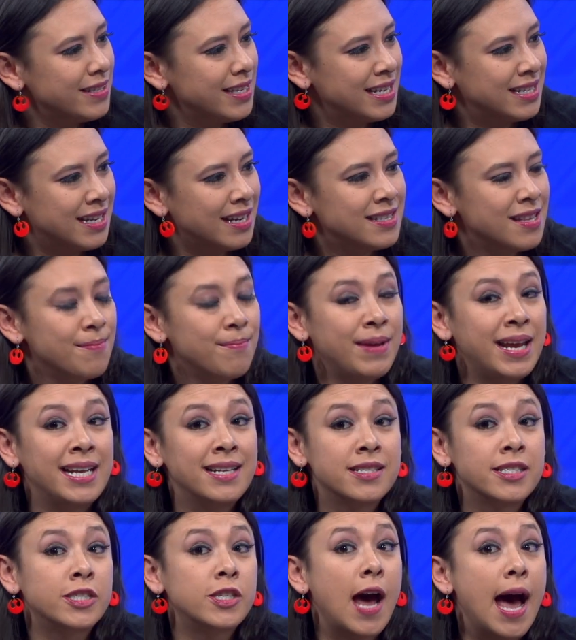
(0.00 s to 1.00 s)
It doesn't mean
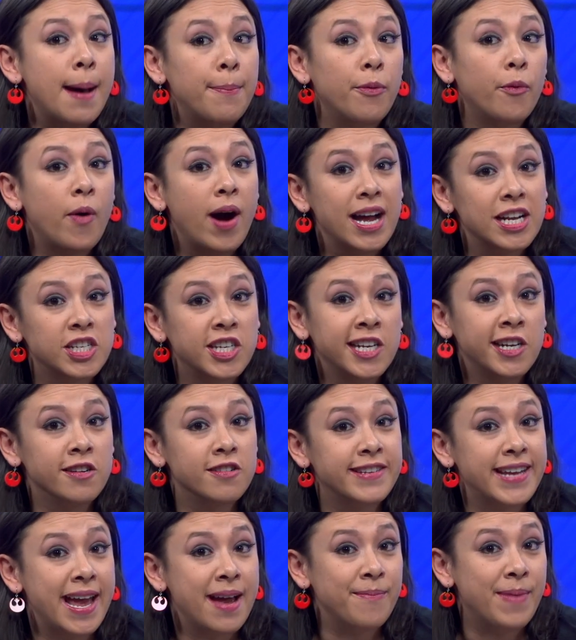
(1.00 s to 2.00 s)
stop washing your
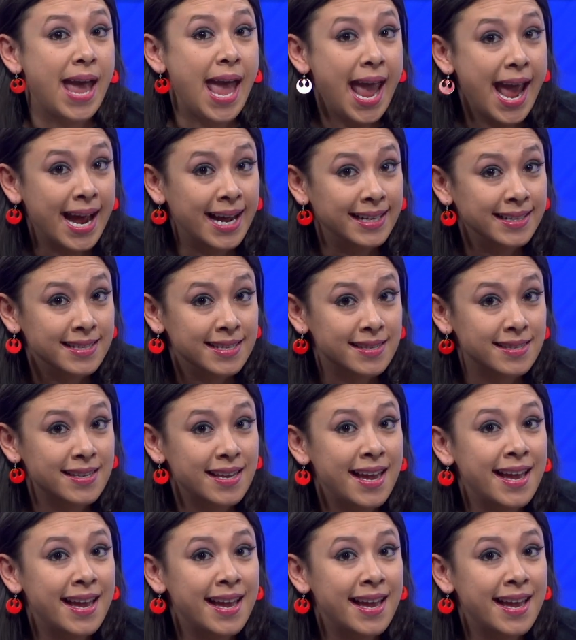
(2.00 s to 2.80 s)
damn hands.